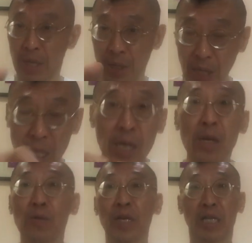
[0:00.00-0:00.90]
the
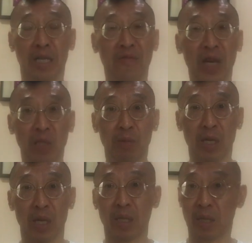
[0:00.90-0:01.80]
REIT investor?
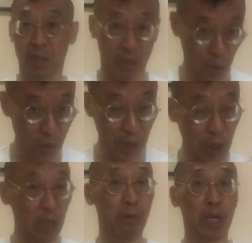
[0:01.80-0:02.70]
So at
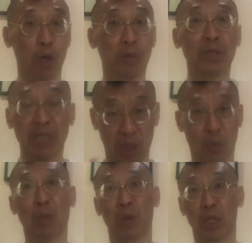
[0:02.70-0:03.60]
GCP Global, that's
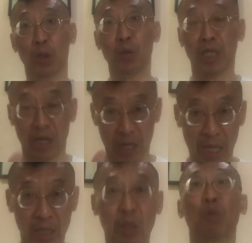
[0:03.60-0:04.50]
what we do in our
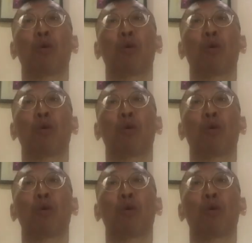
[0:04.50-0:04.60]
classes.